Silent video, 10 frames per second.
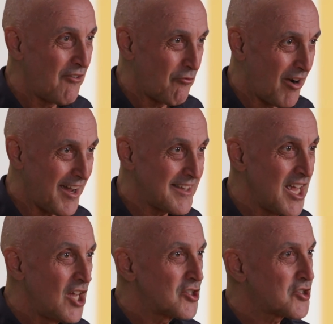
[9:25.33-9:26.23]
right?
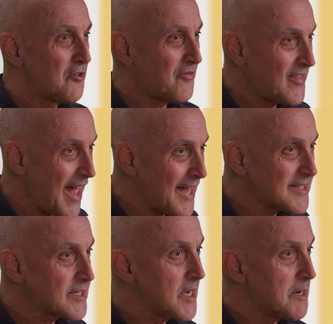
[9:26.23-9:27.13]
So
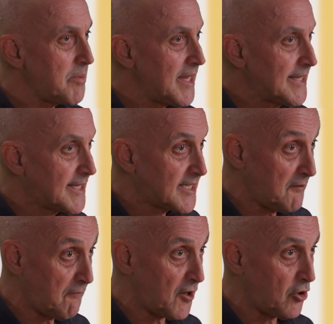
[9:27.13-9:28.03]
that's going to be
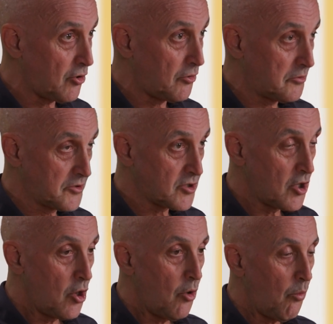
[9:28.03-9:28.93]
difficult
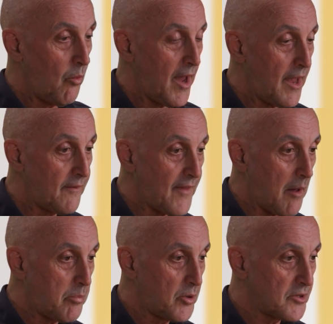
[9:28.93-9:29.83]
when
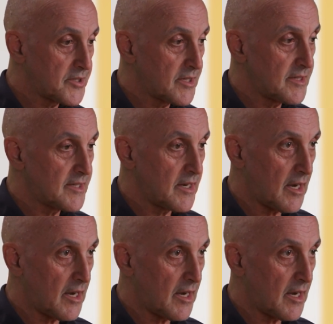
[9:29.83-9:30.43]
that person is in a